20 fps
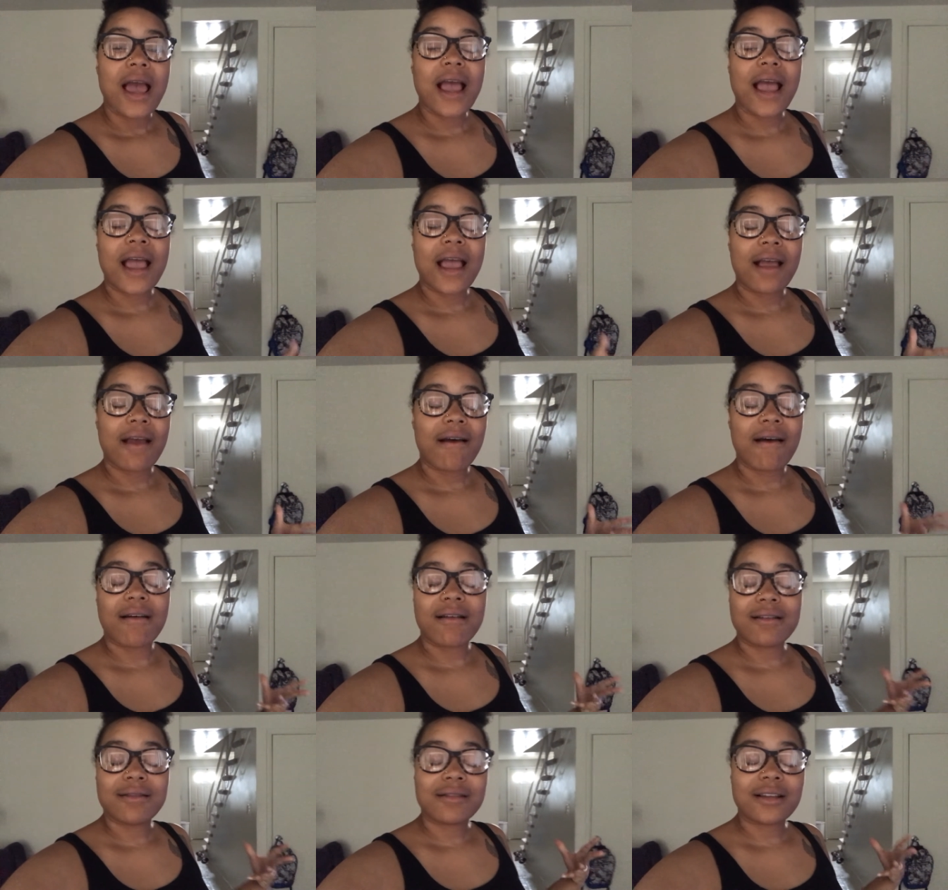
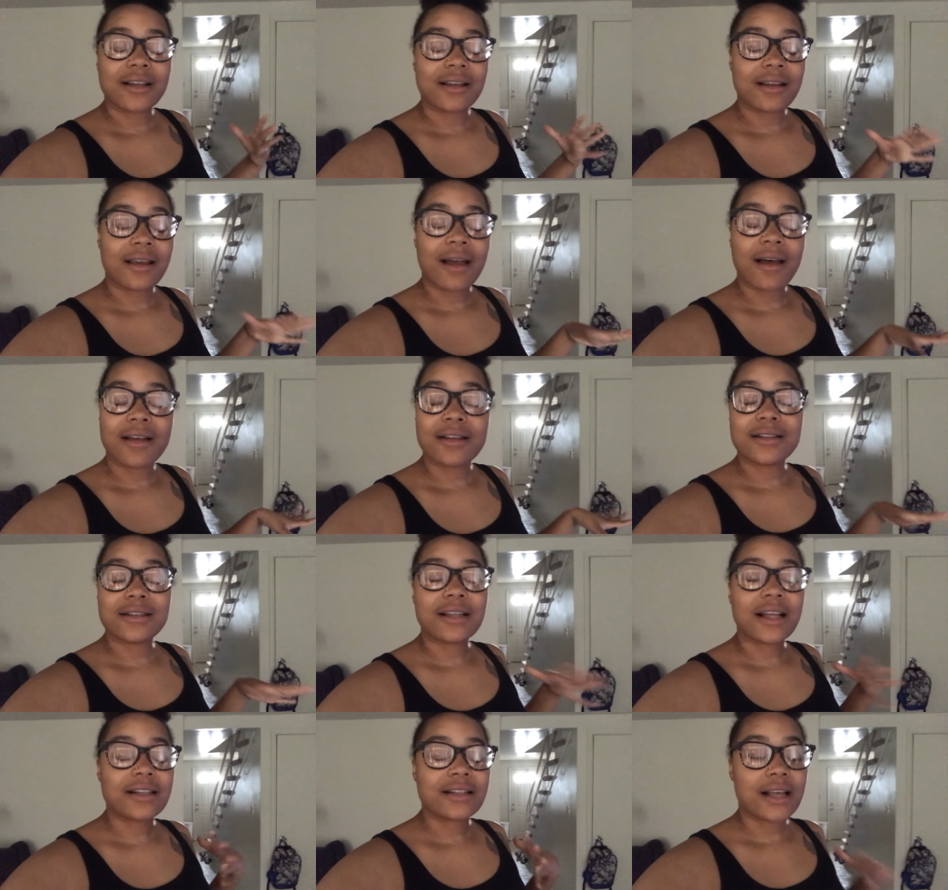And yes,
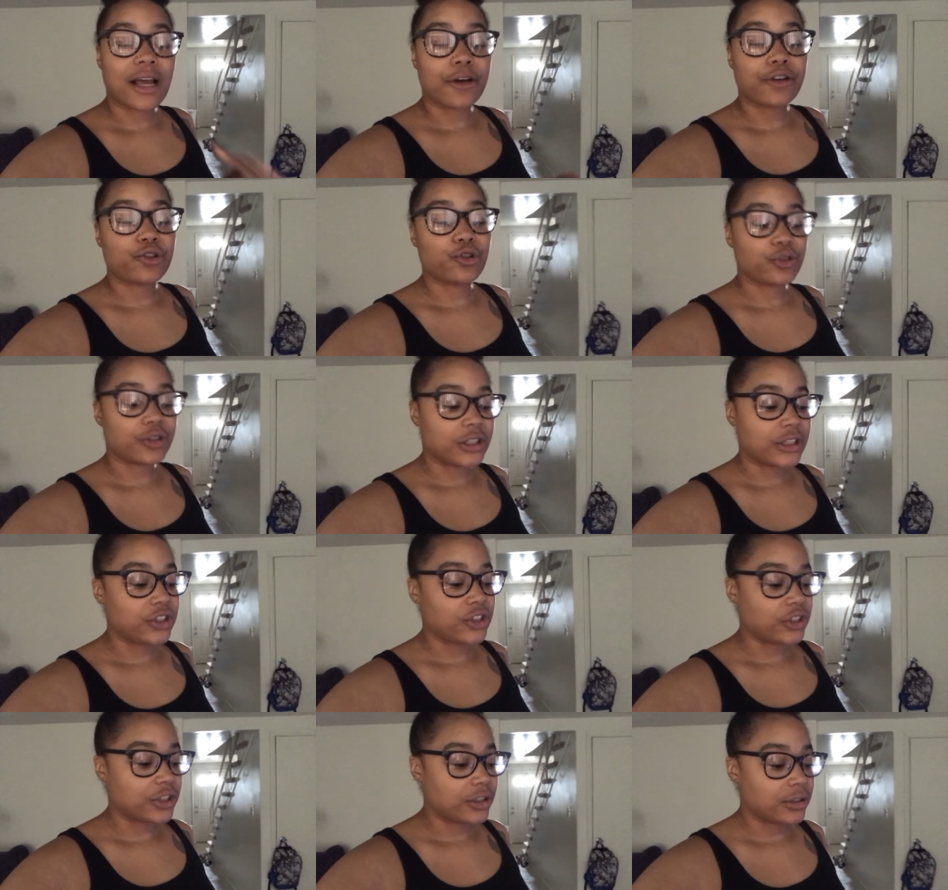that's our
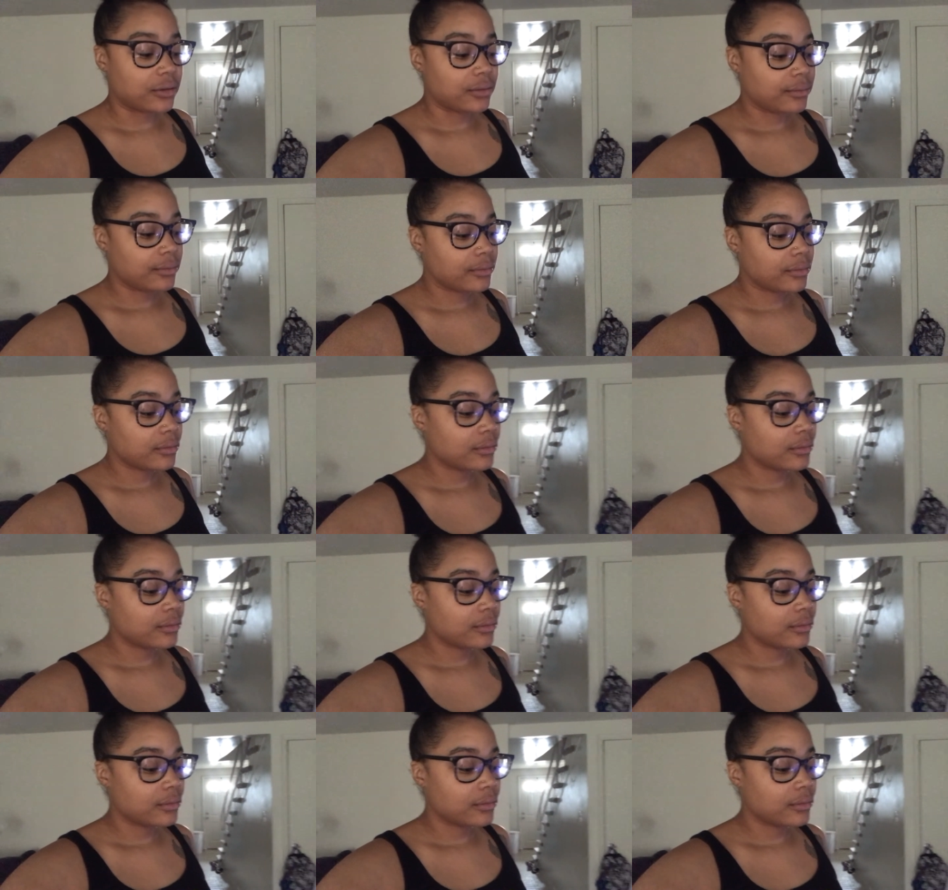tradition.